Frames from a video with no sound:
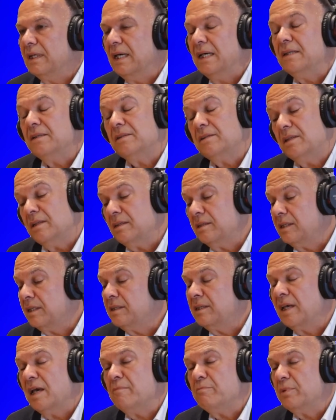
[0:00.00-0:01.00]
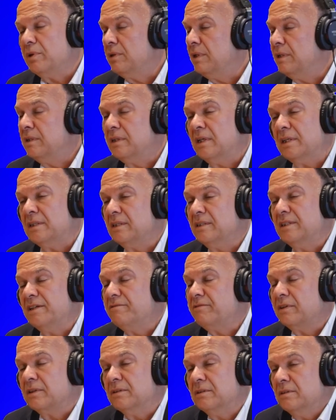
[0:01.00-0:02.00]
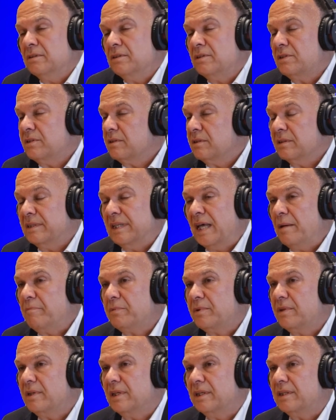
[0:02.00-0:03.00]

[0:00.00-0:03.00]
And it can be at a different depth.